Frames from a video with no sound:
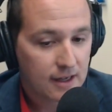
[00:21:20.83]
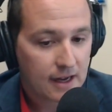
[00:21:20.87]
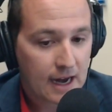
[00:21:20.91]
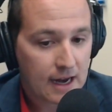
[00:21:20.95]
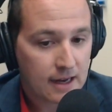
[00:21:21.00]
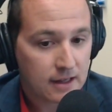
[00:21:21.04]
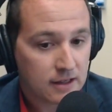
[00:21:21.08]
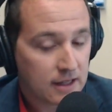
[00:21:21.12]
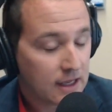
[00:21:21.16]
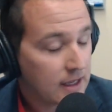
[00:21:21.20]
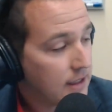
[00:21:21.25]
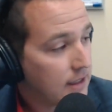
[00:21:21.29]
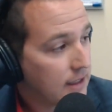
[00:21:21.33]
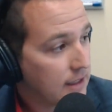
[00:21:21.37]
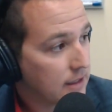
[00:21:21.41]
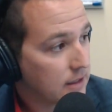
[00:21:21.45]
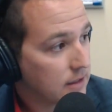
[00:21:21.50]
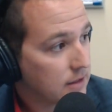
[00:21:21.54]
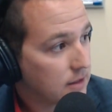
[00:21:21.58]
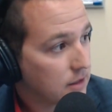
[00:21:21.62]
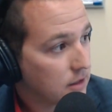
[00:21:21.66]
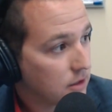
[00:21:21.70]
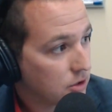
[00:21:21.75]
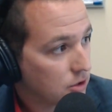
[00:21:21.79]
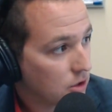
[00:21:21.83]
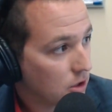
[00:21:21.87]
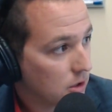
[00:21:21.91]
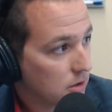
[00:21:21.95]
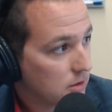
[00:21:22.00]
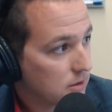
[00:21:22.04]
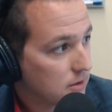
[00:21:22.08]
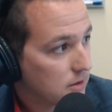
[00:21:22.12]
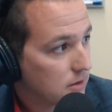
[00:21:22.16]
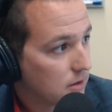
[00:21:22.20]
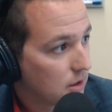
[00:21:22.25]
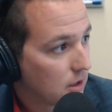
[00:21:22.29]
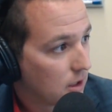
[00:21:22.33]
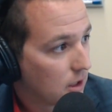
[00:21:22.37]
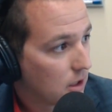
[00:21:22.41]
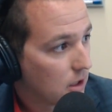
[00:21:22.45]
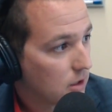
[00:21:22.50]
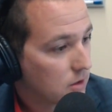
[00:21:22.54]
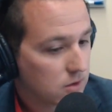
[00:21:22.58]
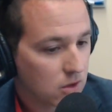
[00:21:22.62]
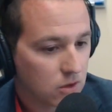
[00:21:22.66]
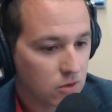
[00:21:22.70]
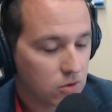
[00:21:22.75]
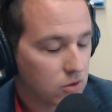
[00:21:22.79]
and they needed T-shirts.
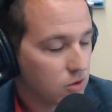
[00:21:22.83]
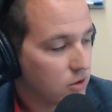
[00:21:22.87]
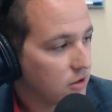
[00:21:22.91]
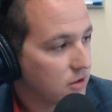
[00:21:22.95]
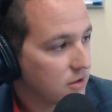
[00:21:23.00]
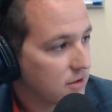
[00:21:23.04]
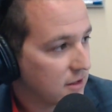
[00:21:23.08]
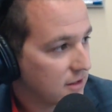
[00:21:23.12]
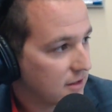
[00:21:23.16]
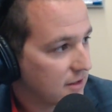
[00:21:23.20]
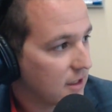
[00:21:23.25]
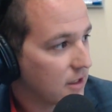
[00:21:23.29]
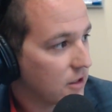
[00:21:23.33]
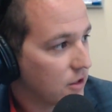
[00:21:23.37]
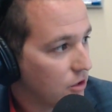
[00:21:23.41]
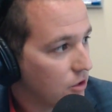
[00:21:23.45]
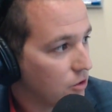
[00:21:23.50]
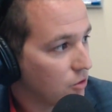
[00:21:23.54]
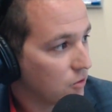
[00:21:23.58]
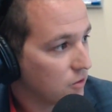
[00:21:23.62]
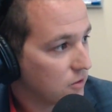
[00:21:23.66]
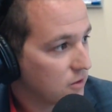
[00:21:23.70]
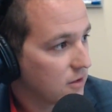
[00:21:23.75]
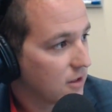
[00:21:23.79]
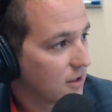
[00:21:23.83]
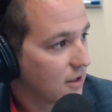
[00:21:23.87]
So who do you think they used?